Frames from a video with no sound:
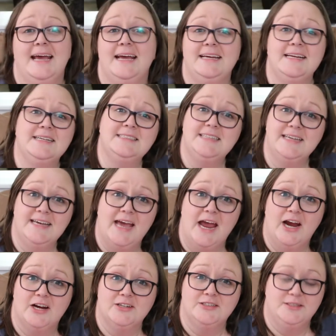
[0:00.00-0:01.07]
He doesn't
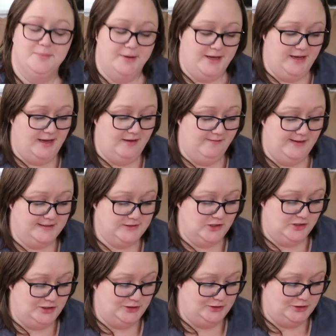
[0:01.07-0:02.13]
care to be if he's
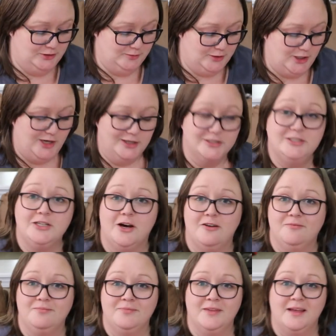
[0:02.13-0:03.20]
on YouTube or not,
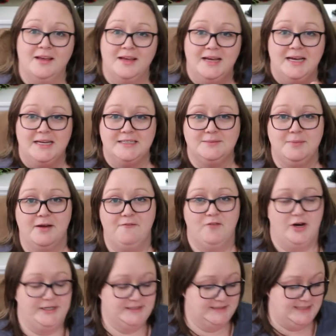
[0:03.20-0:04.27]
so he's my
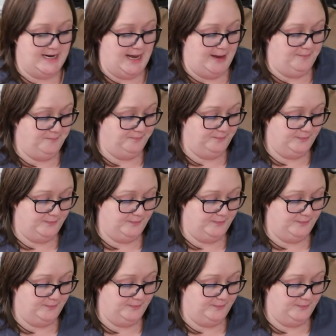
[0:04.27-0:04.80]
friend today.